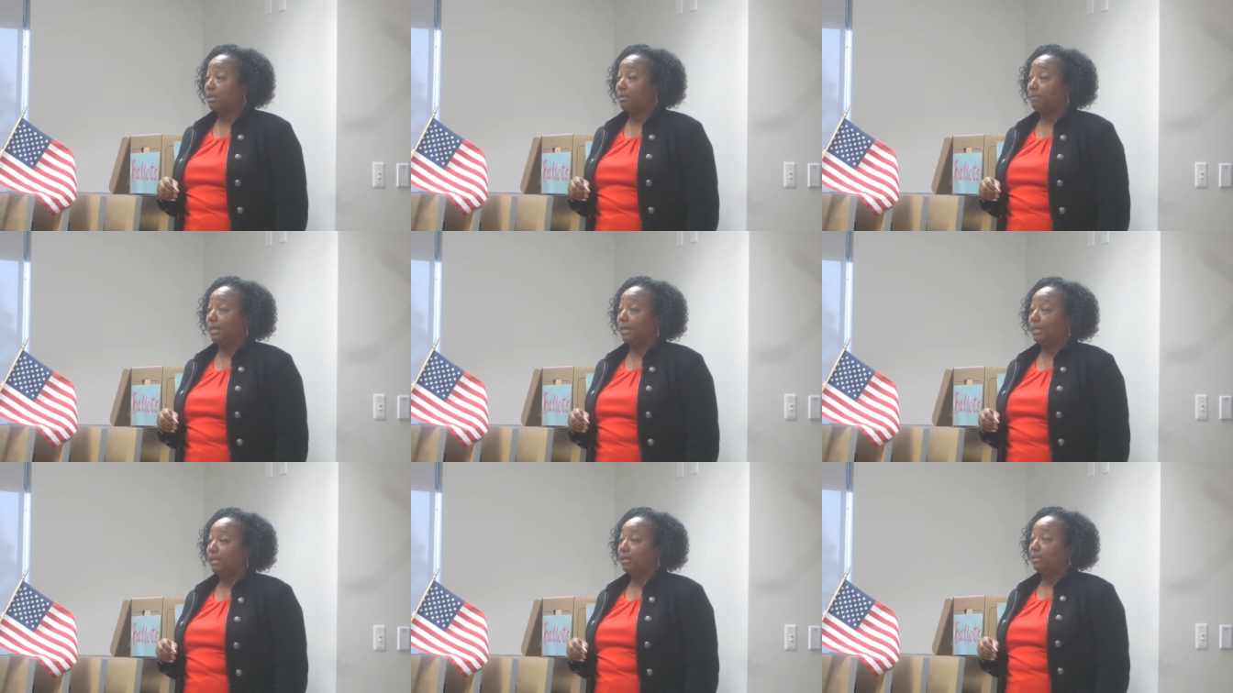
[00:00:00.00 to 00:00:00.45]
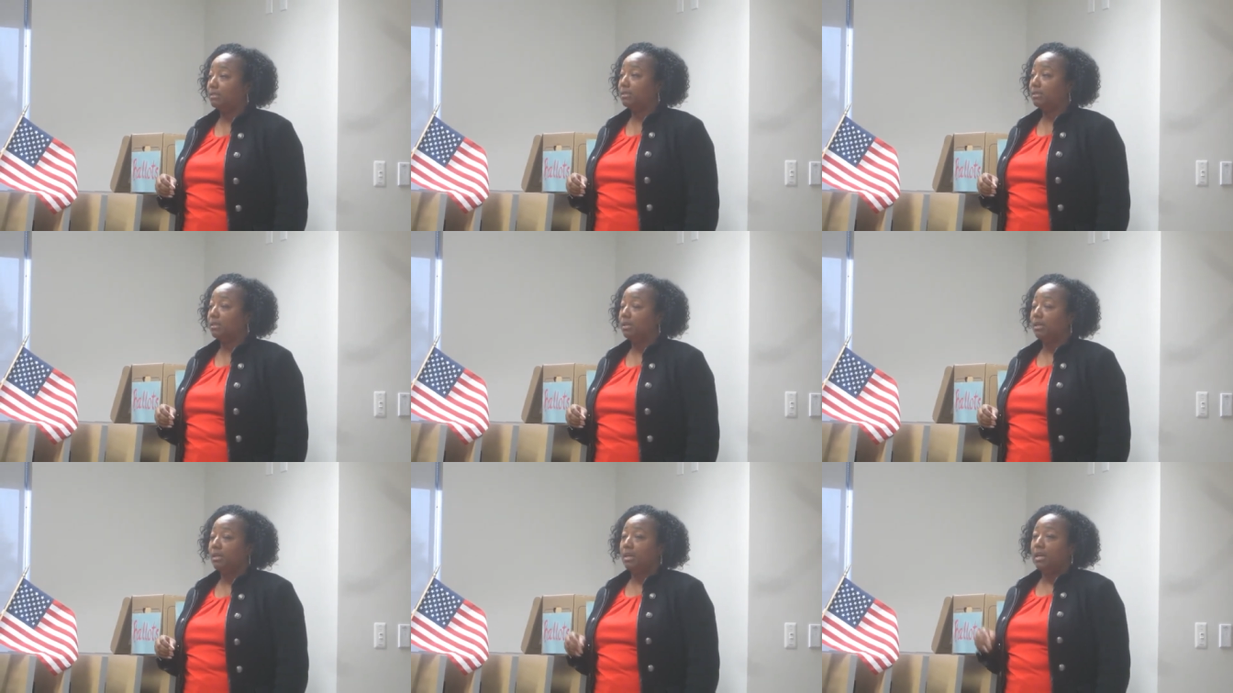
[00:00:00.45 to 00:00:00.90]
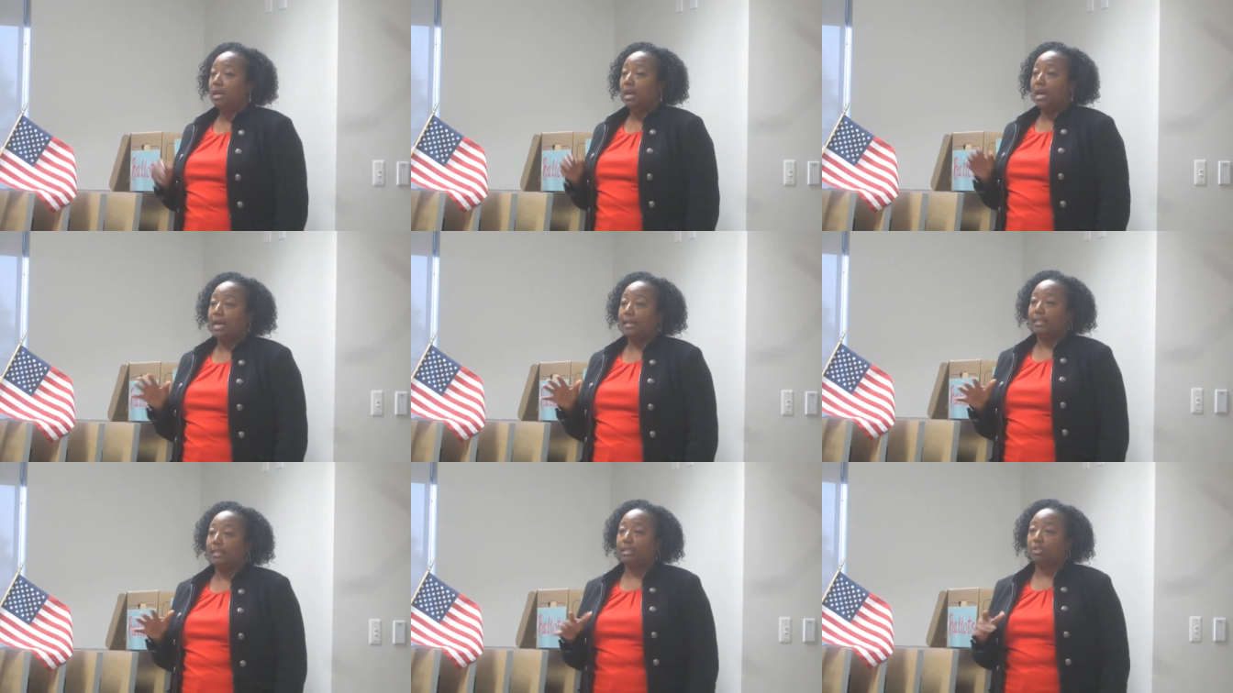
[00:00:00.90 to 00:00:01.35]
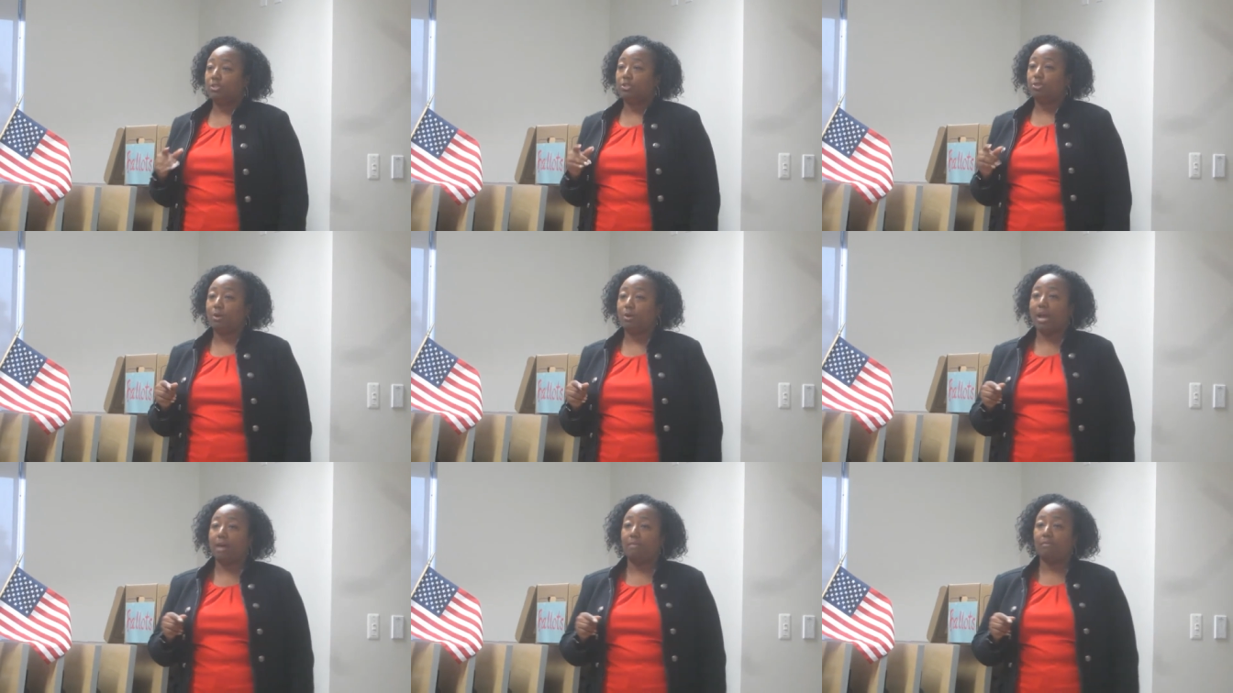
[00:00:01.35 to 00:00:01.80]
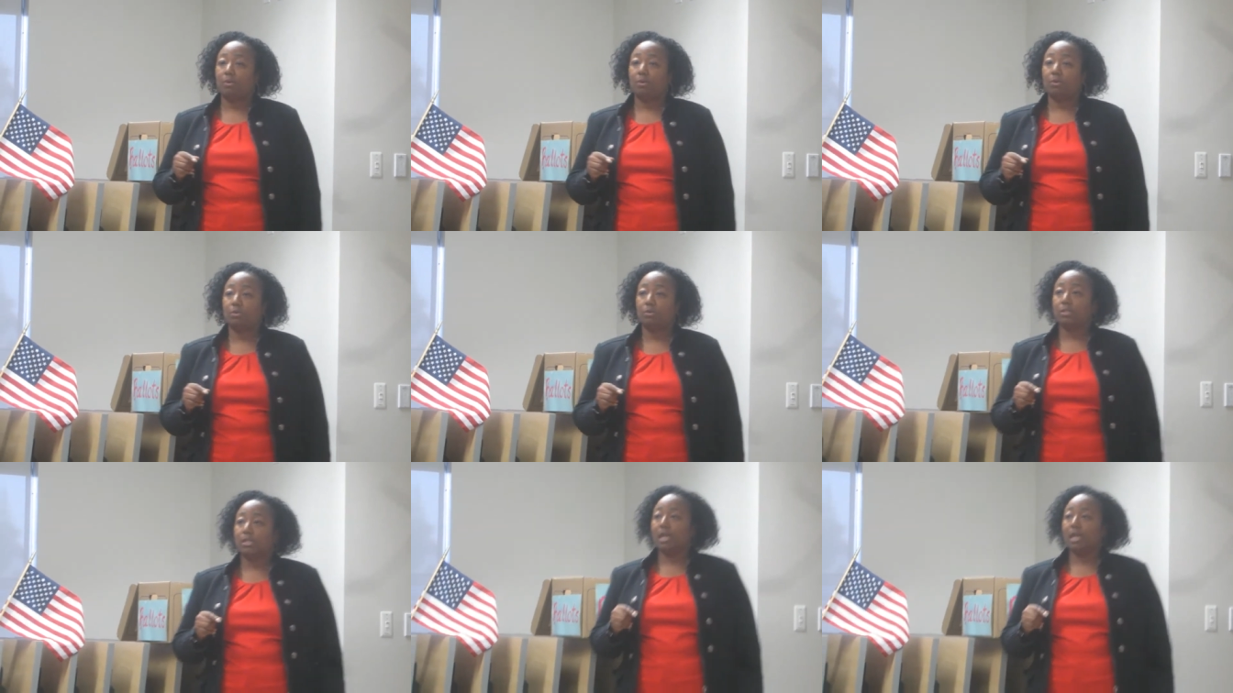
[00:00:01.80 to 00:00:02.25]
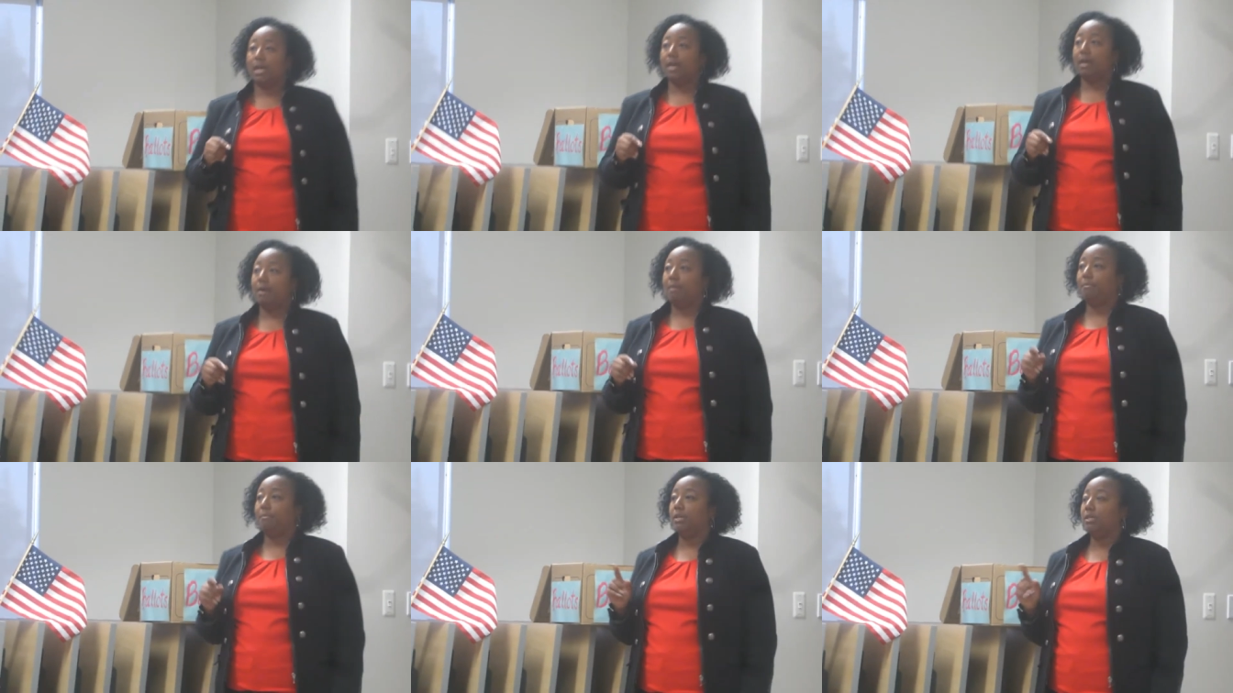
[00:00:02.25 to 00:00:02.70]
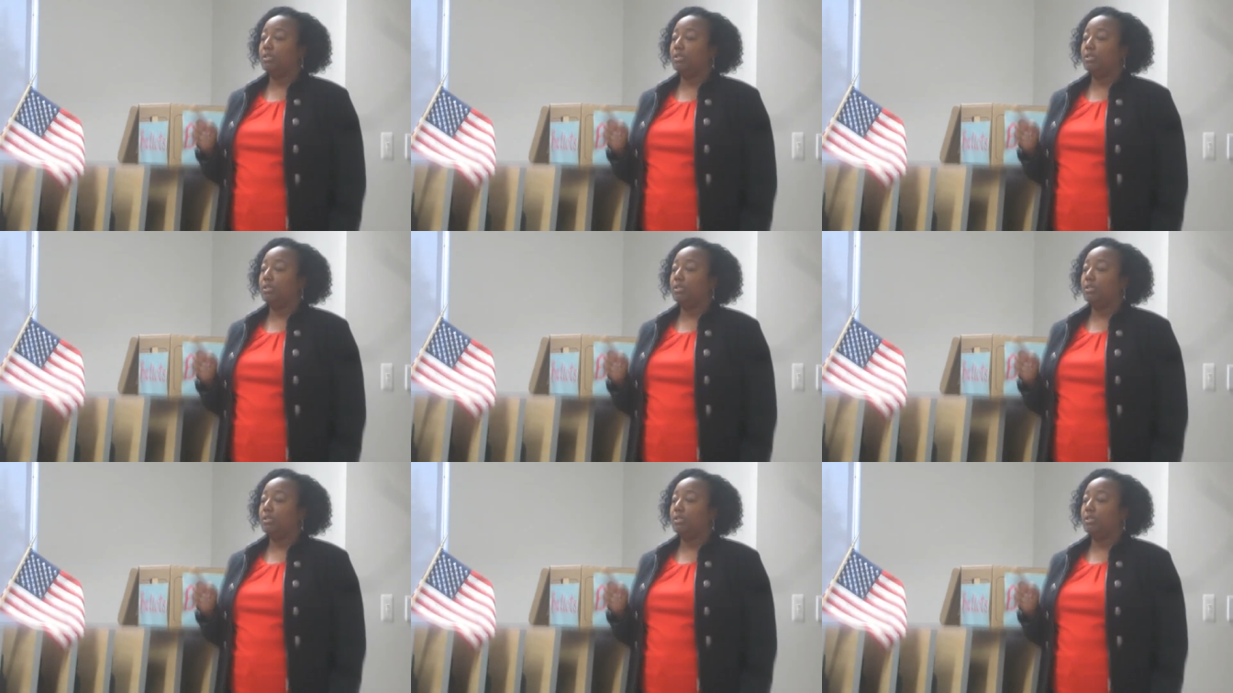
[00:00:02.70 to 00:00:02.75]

committees. I then traveled um,